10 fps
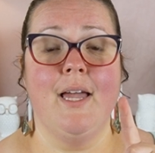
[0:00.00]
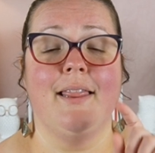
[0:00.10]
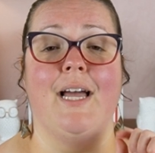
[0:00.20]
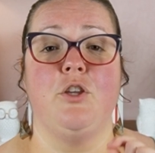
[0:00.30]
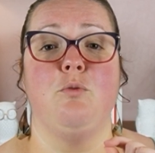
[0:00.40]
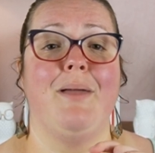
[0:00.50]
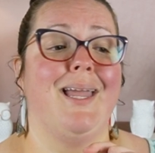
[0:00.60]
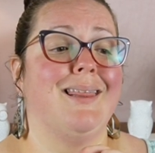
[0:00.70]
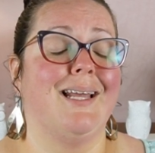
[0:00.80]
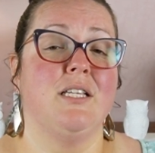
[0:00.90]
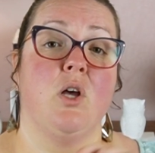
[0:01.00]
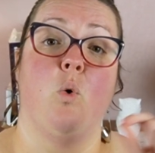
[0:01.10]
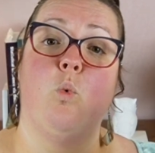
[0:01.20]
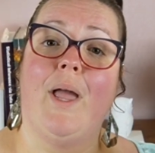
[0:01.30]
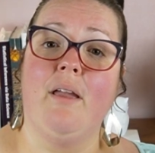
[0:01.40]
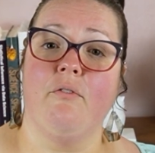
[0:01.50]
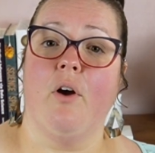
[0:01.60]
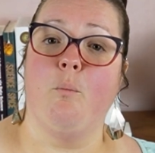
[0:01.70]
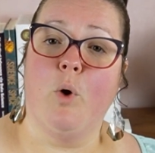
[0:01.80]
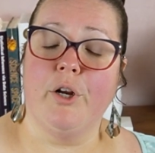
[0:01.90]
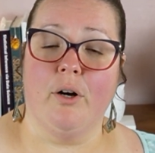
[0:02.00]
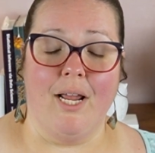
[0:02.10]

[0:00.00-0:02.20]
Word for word: that you make that is away from where you're